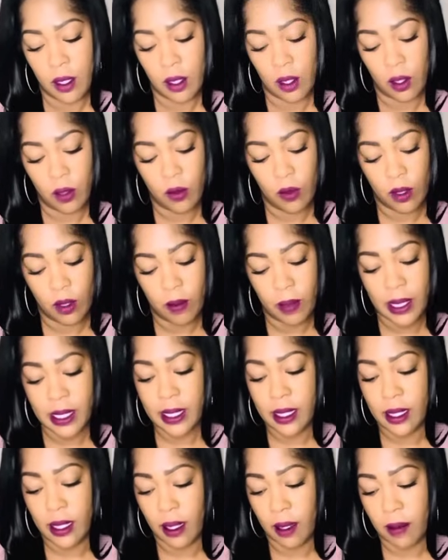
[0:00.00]
You were the
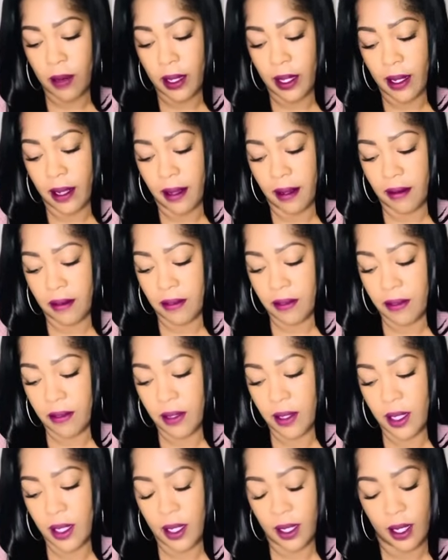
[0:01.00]
best thing in my life,
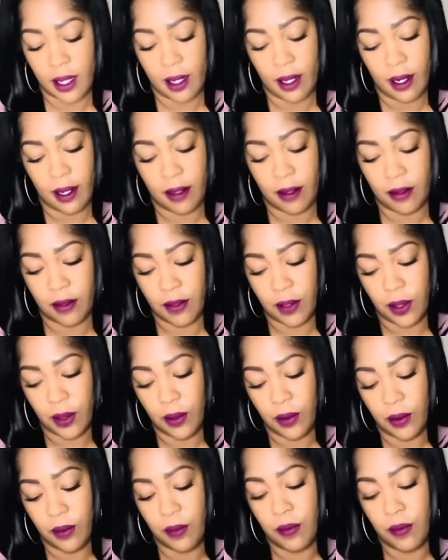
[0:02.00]
and I love you.